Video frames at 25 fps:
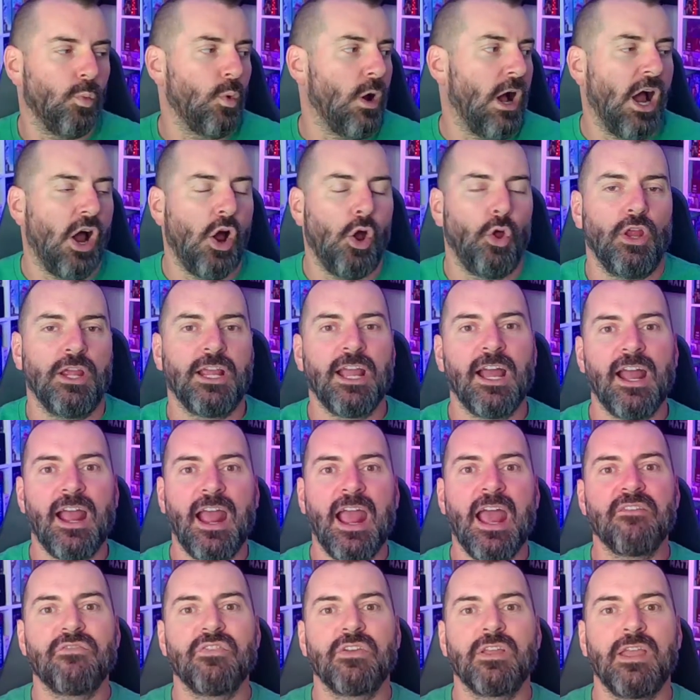I only got
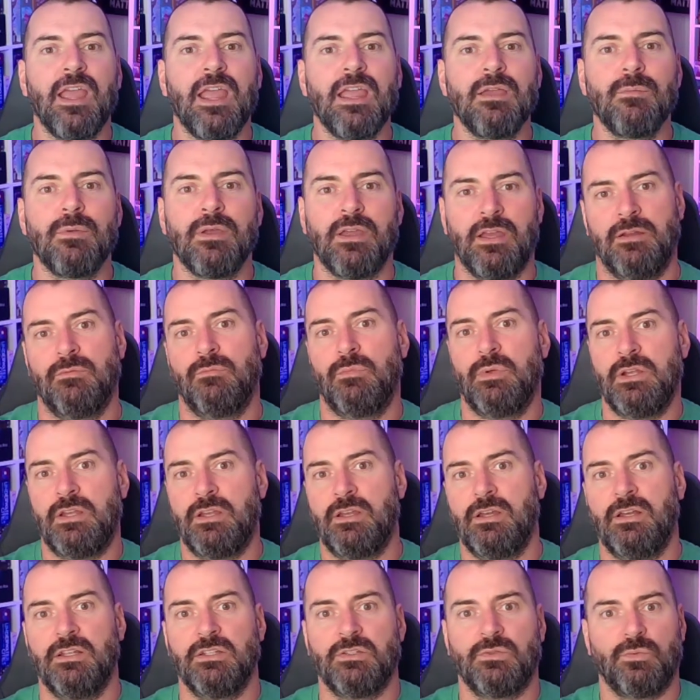half a game in
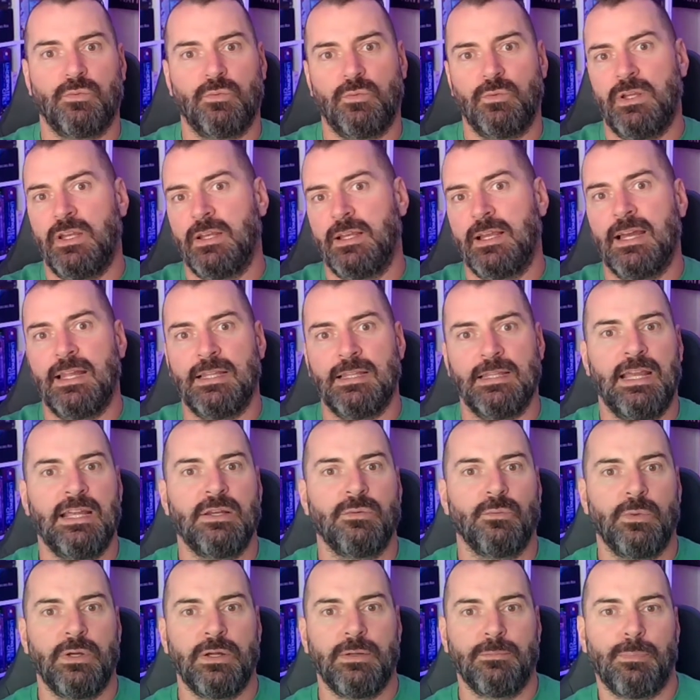because it got late
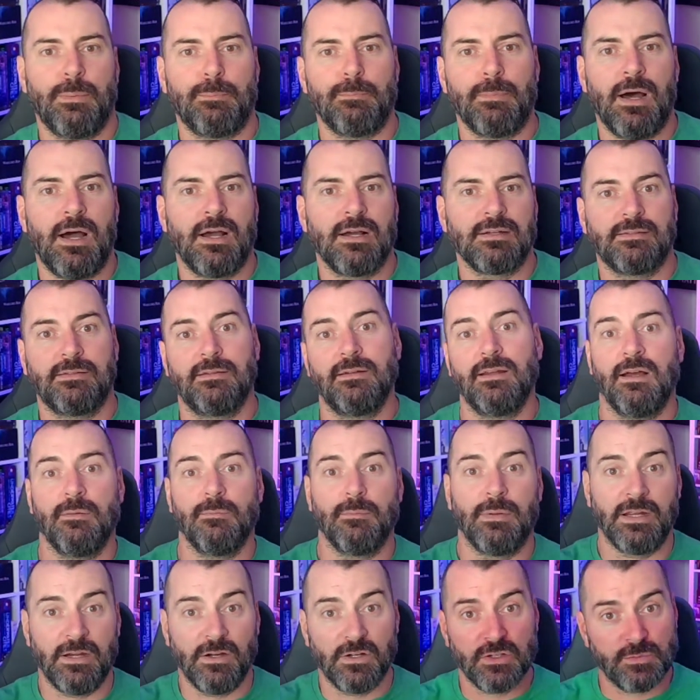and we boxed it up.
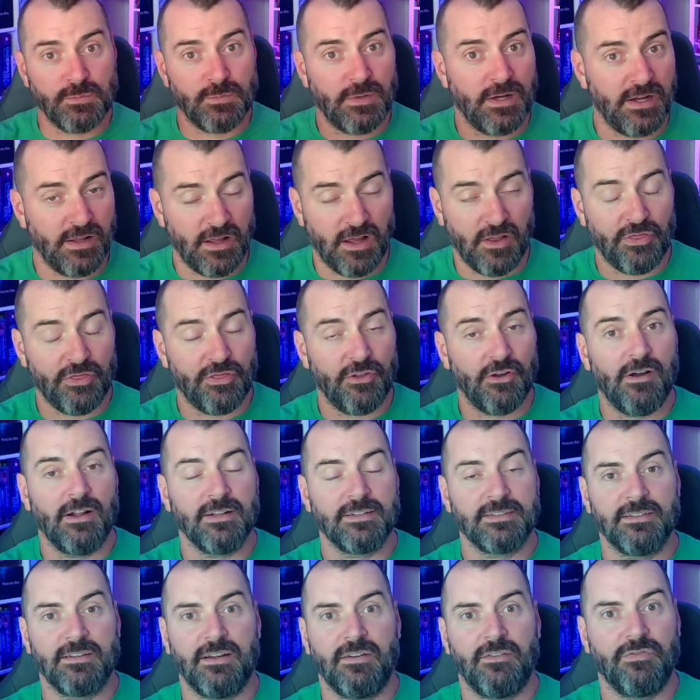But here's my
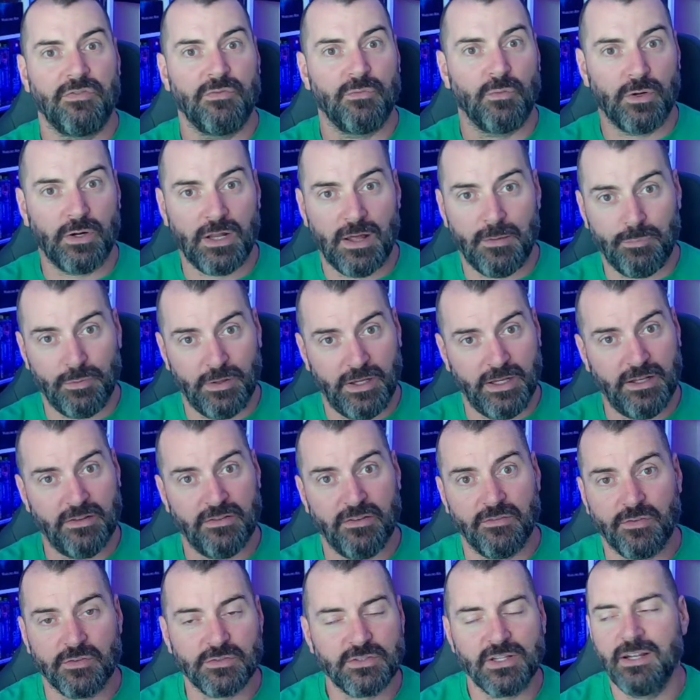thoughts of what I played in the
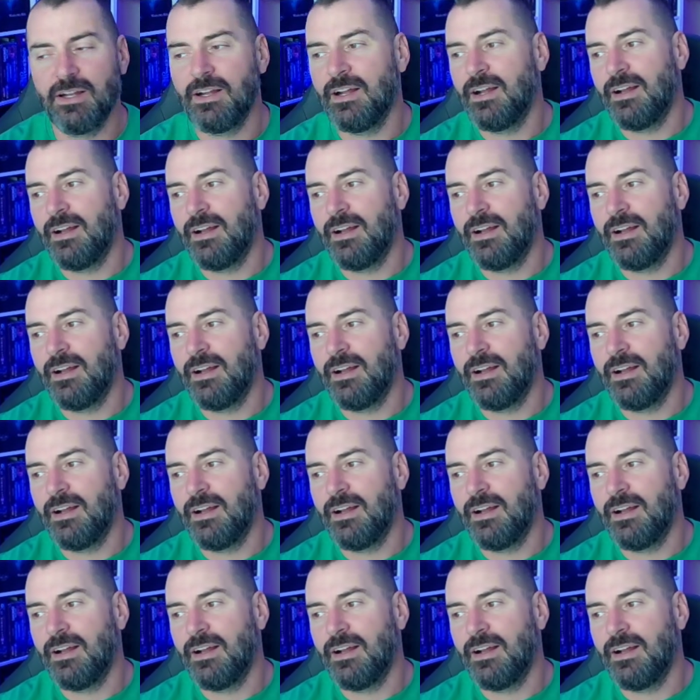first.